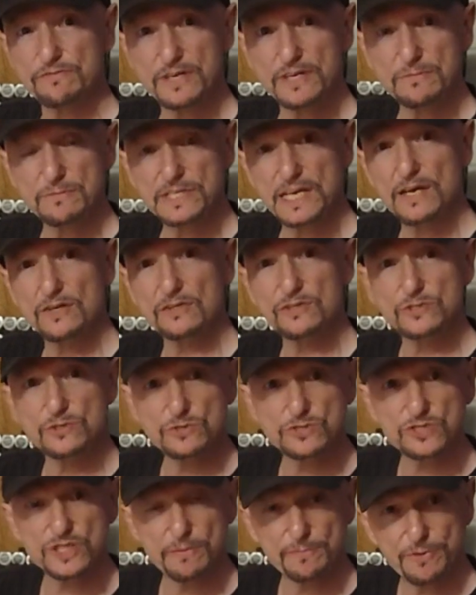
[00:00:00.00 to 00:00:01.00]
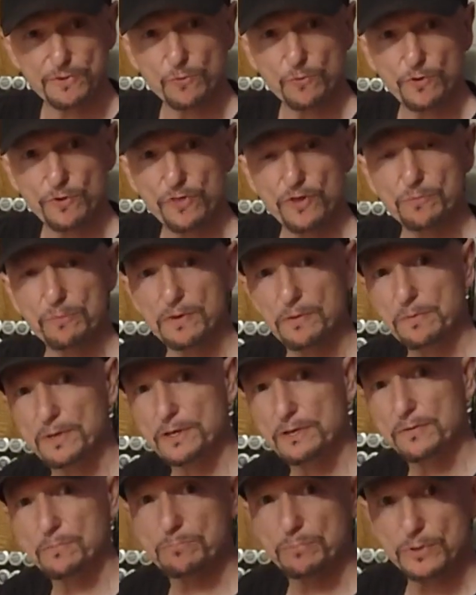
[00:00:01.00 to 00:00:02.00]
frames out and do something with them.
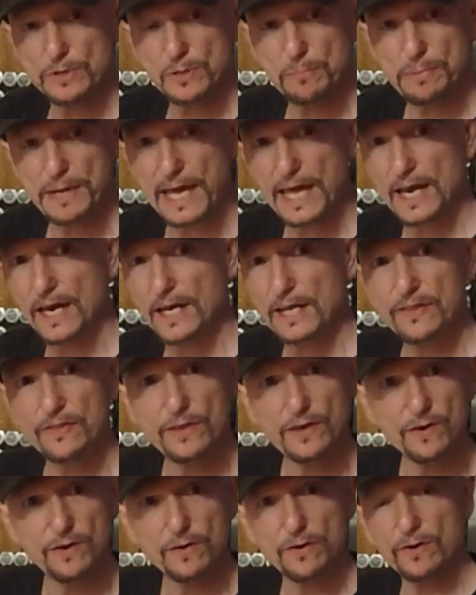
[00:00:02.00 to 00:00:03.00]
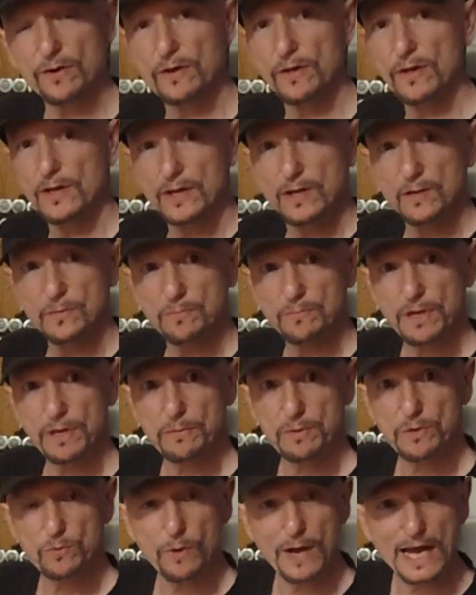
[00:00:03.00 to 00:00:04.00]
Maybe put a panel in there or
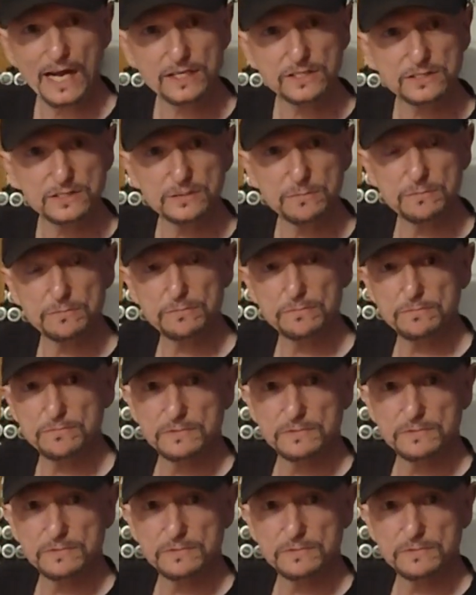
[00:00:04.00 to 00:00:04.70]
maybe wax the